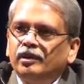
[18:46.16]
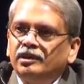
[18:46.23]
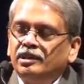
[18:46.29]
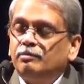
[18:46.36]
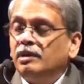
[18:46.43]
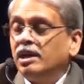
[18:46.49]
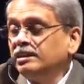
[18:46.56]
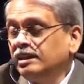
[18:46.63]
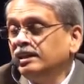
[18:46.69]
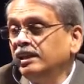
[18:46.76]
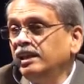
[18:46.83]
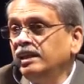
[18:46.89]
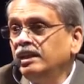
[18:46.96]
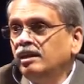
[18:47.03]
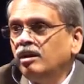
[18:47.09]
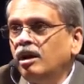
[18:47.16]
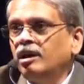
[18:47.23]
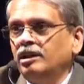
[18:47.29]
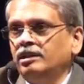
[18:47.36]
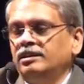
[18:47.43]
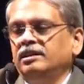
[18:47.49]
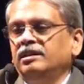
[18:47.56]
Surprisingly,
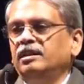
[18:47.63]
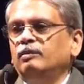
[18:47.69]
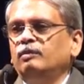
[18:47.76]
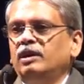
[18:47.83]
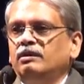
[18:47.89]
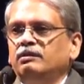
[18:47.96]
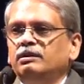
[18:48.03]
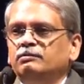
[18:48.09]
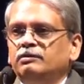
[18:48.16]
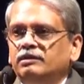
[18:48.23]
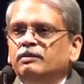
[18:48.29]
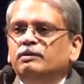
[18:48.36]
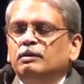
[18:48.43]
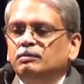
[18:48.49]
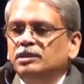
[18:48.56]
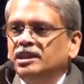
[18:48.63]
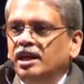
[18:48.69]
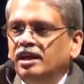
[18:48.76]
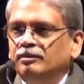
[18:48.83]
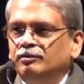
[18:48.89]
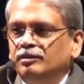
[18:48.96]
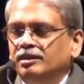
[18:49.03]
not a single one of them were from
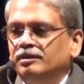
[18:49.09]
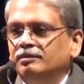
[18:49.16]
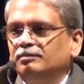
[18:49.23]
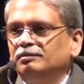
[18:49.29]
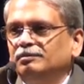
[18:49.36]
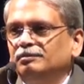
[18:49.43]
Stanford.